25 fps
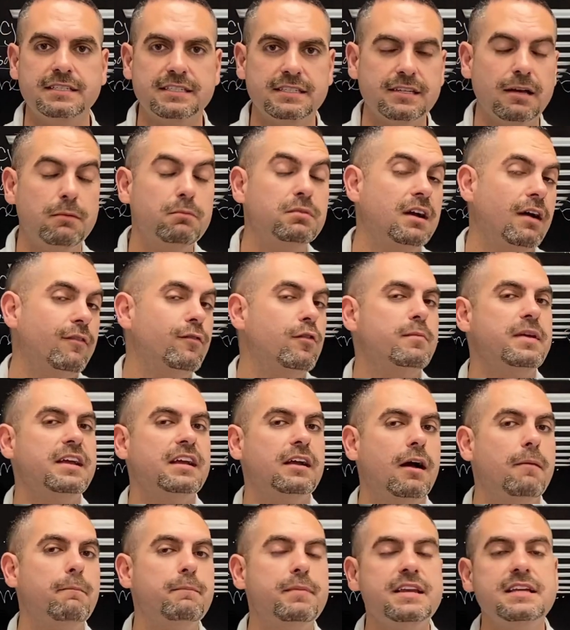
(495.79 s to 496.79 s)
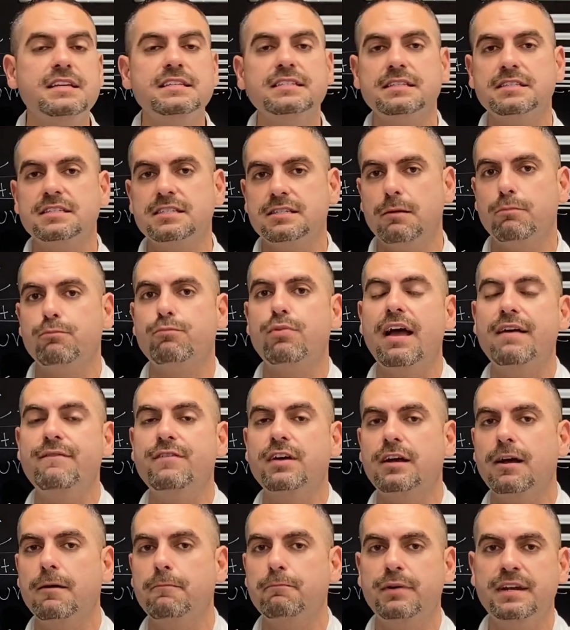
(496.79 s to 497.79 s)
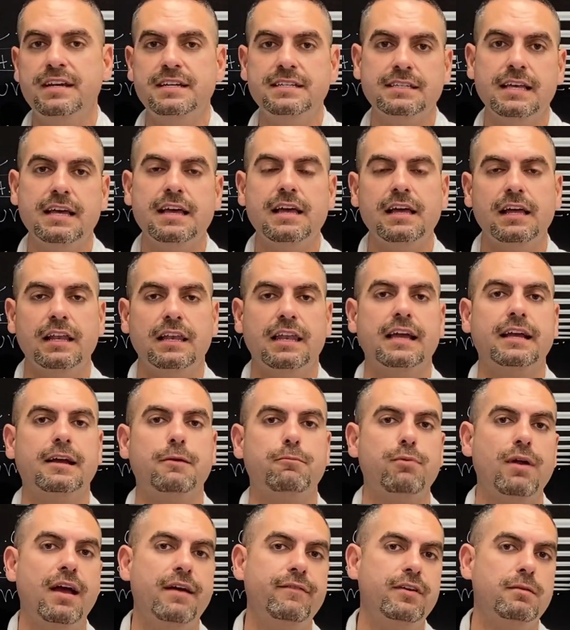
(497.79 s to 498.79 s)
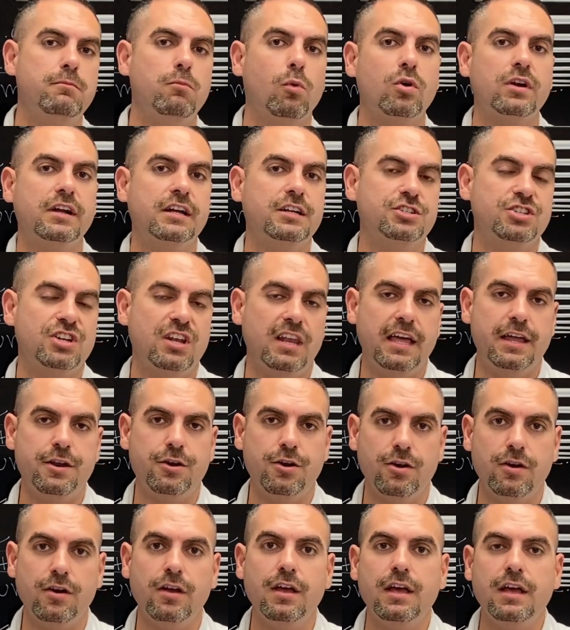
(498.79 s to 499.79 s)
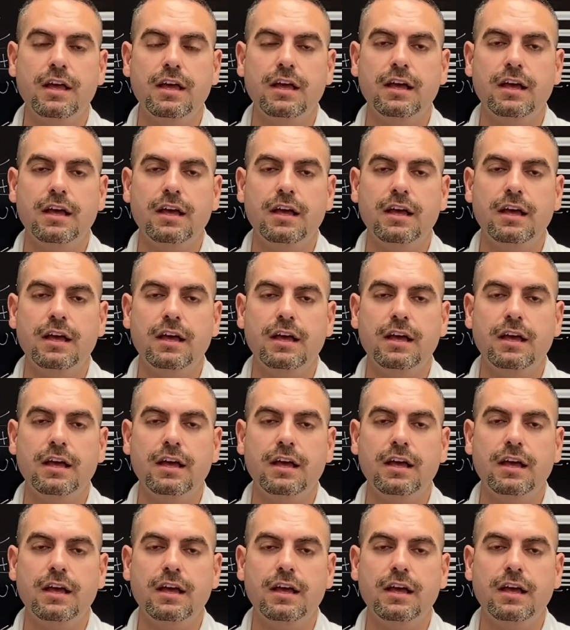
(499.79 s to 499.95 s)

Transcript: some government companies and some private companies, like a private mortgage lender